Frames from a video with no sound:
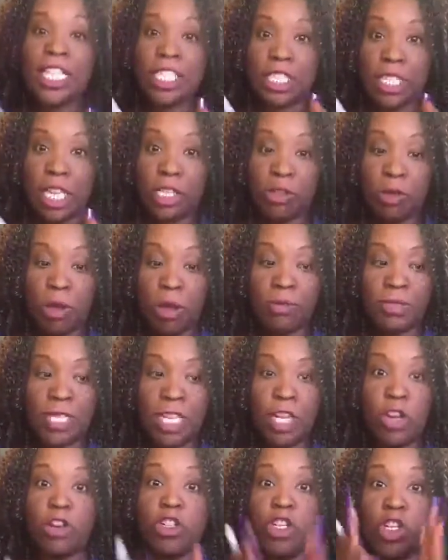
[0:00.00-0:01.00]
So I'm
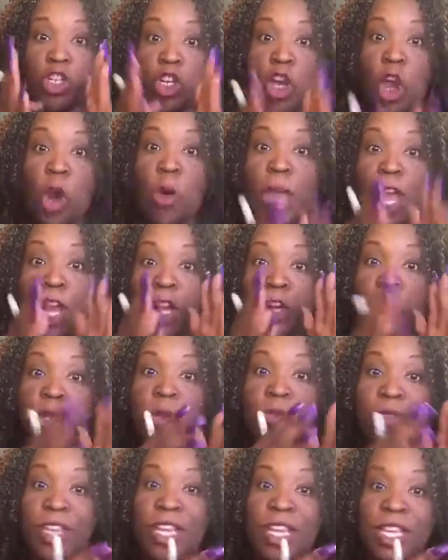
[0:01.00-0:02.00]
telling her to go ahead and
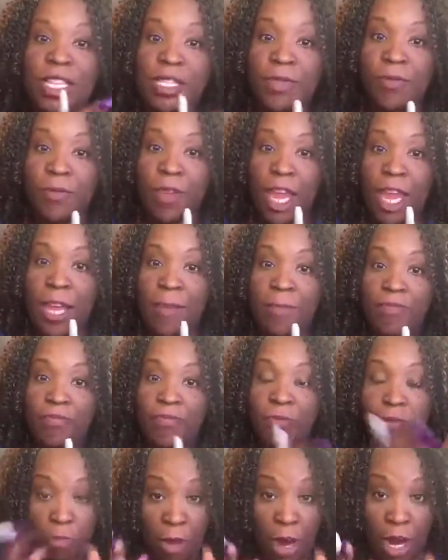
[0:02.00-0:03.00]
do this, okay,
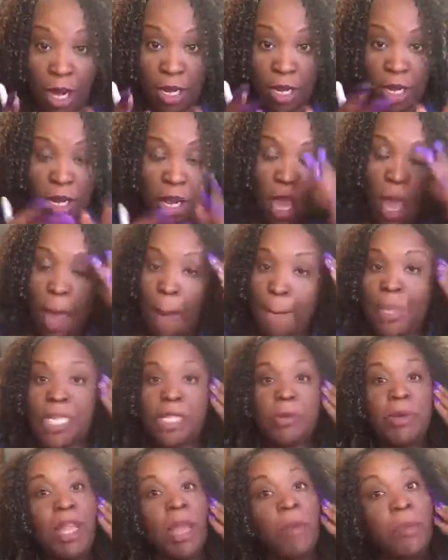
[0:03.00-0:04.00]
right? But
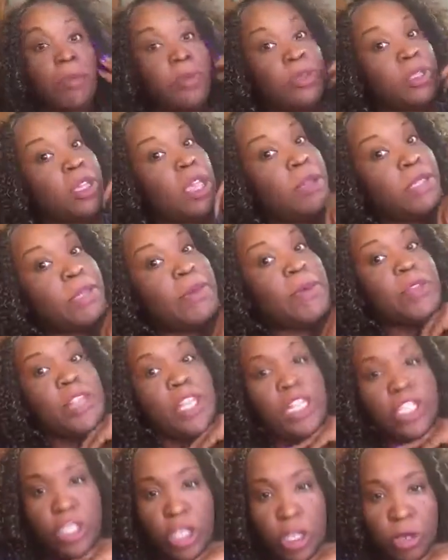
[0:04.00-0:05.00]
she won't come to me with
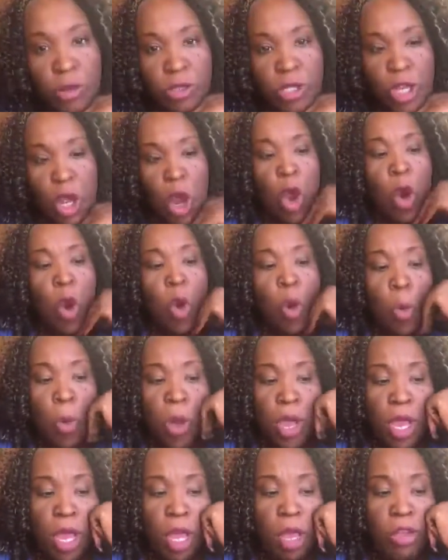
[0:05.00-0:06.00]
an excuse.
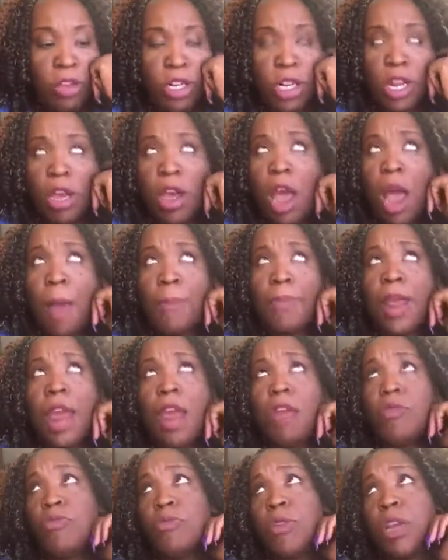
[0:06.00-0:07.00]
Well, I'm
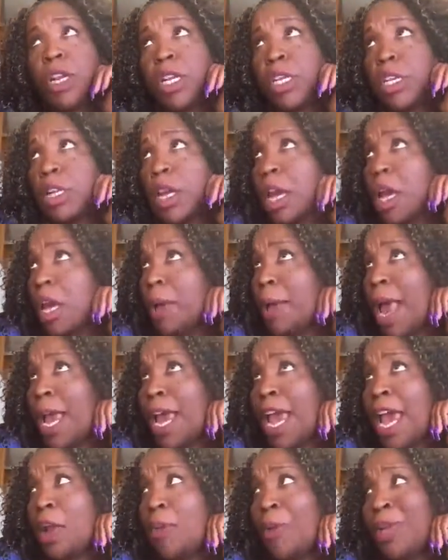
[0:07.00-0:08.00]
not really, I
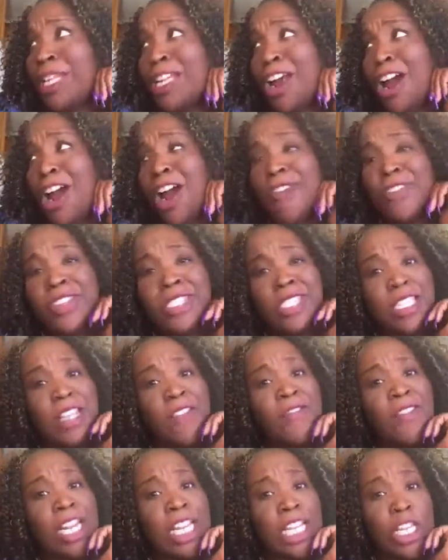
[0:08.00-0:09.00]
gotta wait till all this
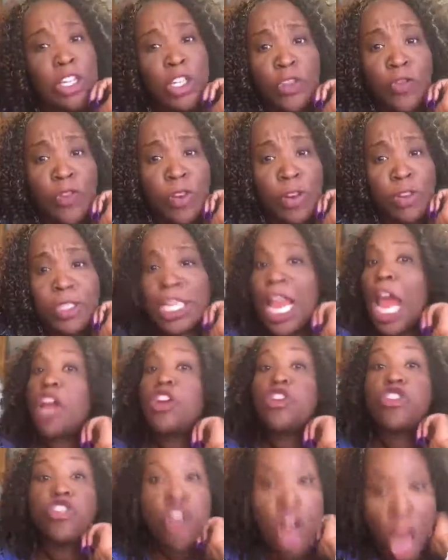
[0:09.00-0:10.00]
stuff clears first.
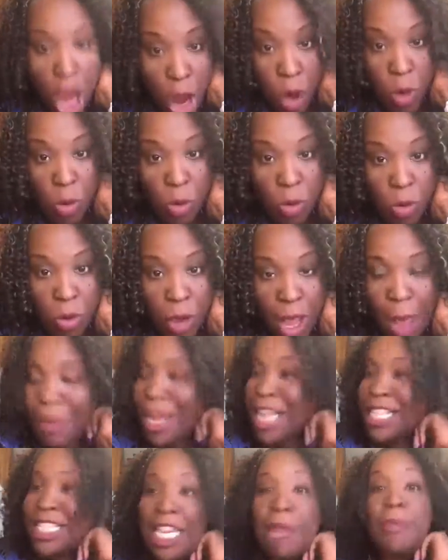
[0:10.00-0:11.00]
No. I'm
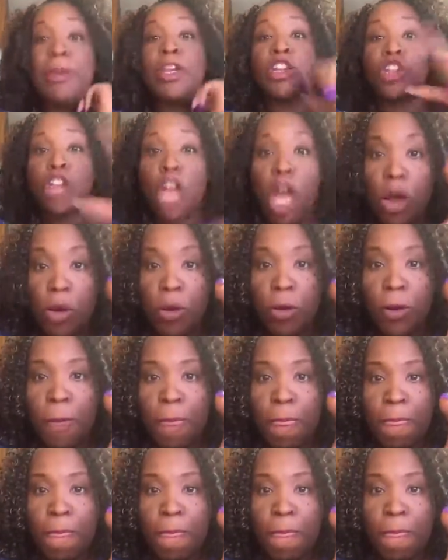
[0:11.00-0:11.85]
like, Tammy, no.